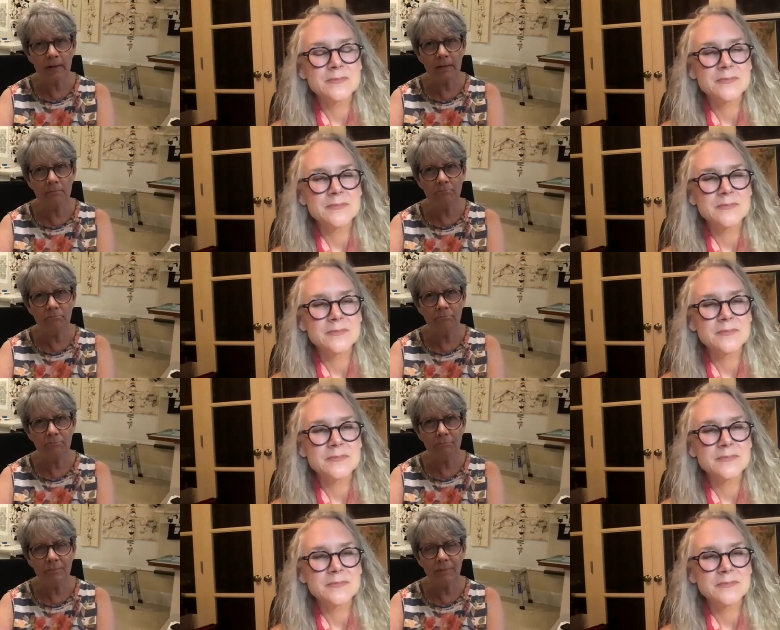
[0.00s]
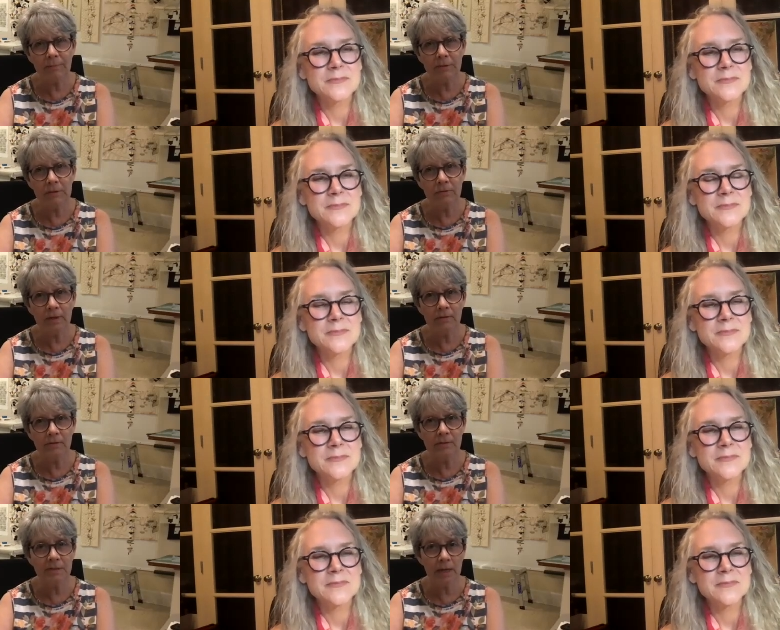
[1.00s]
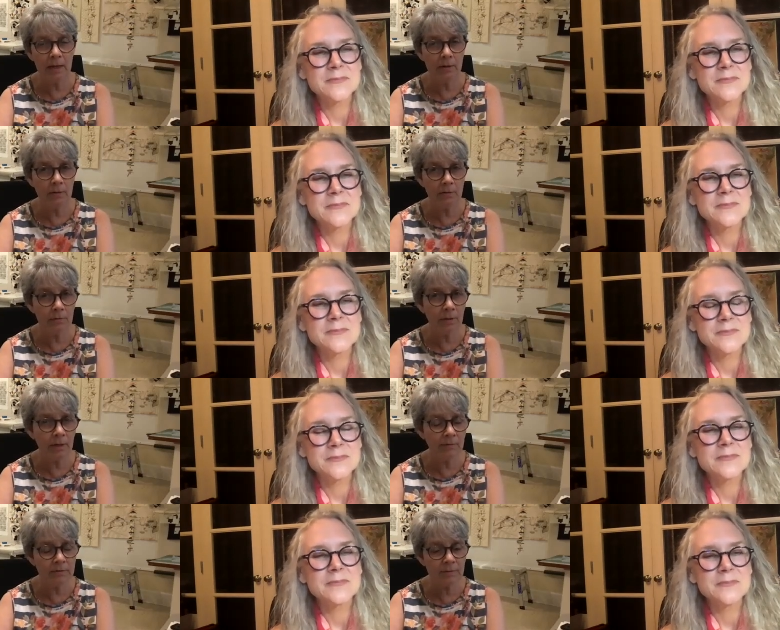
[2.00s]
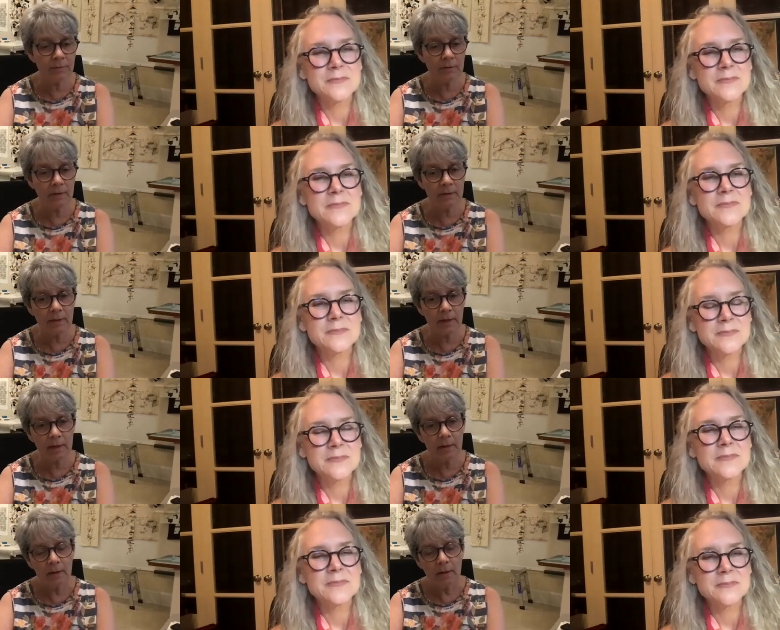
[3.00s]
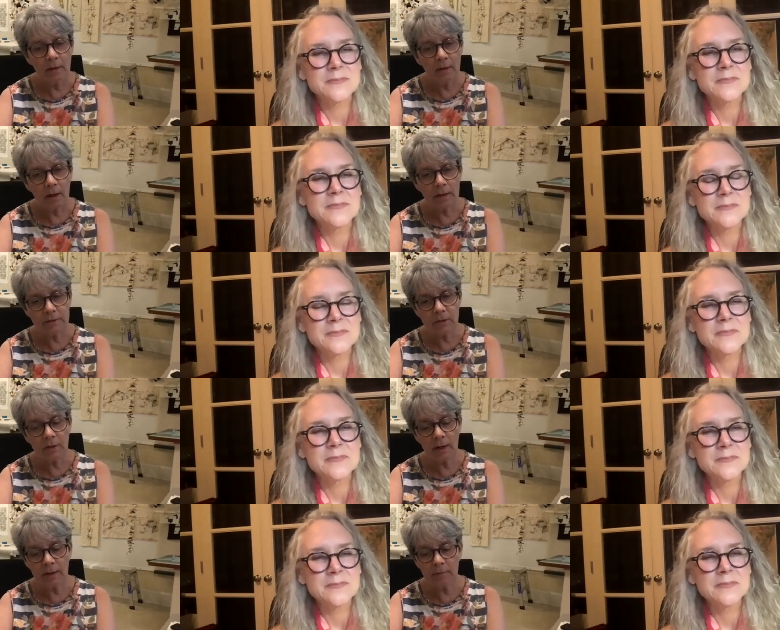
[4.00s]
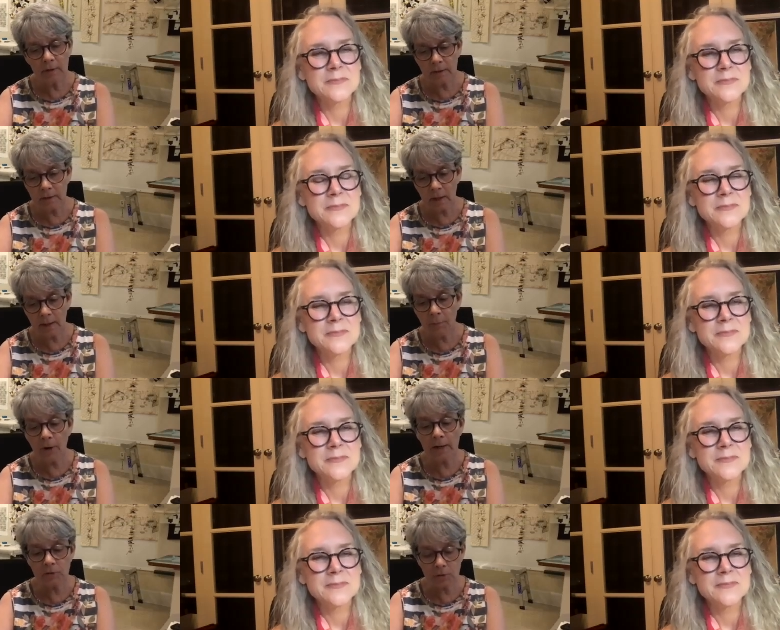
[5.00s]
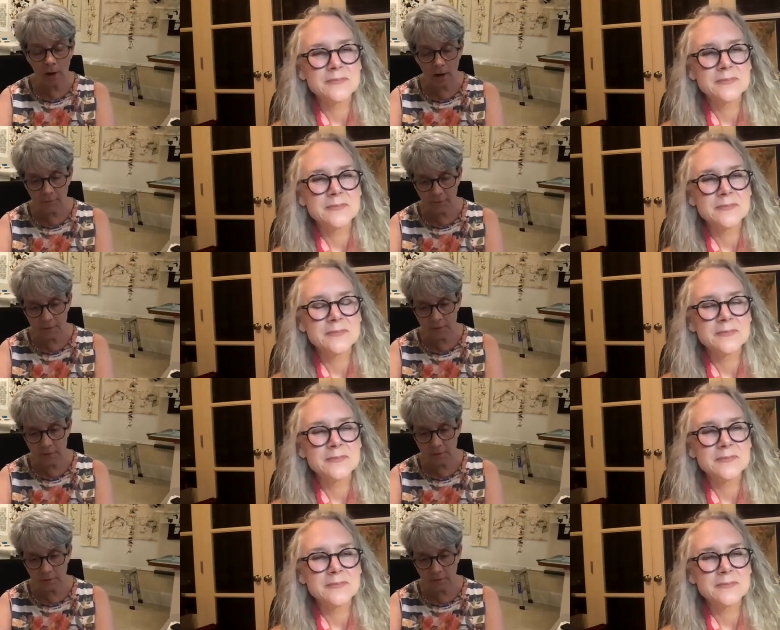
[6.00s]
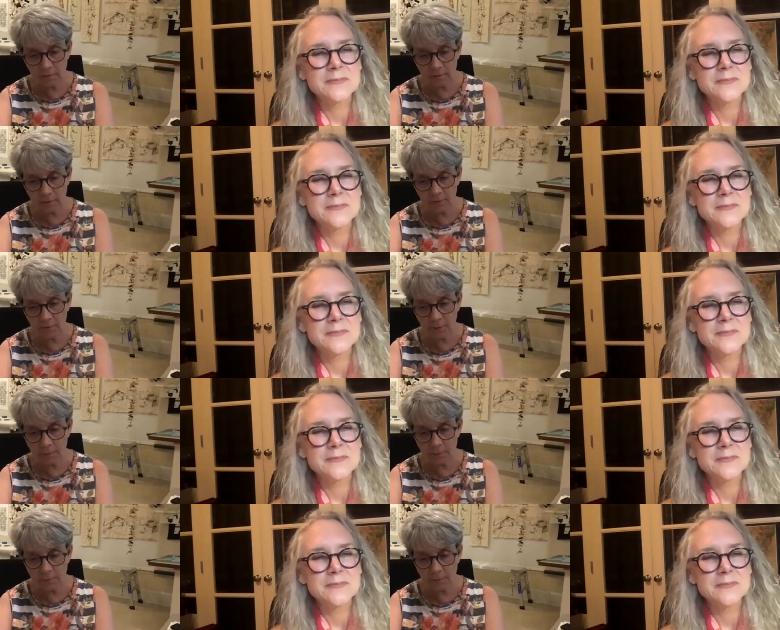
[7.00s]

Speaker 1: in maybe 2010 or 11, something like that. I branched off into, you know, from